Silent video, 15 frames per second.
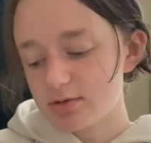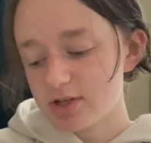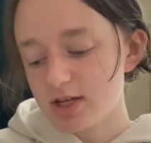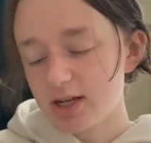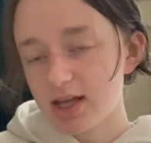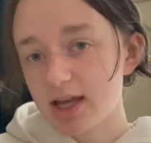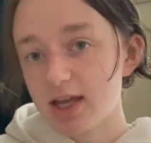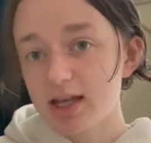
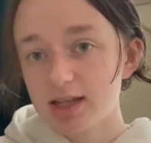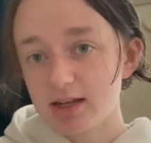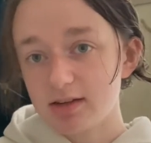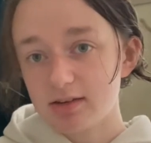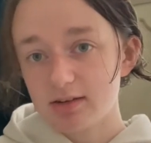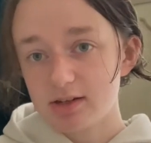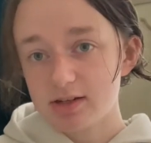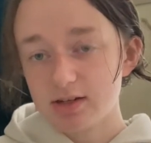chaining 80
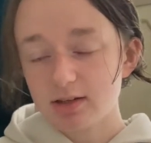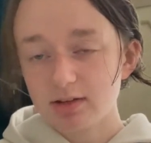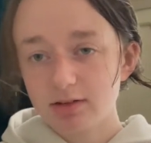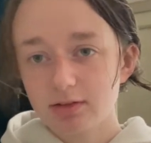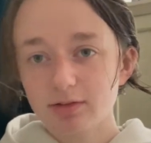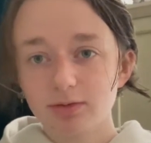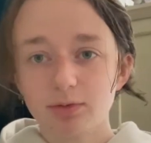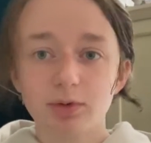
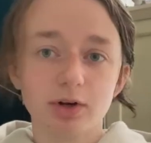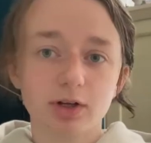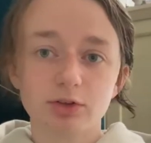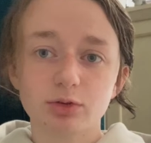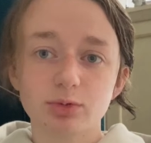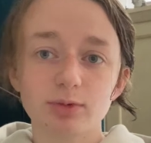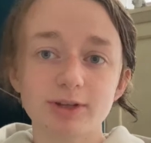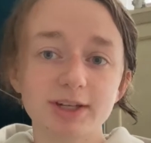stitches for
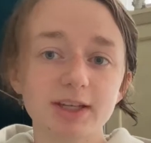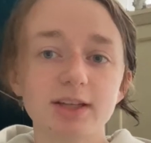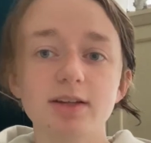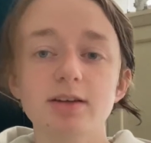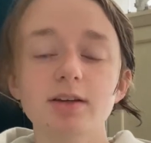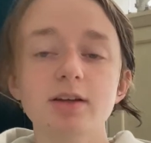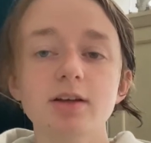20.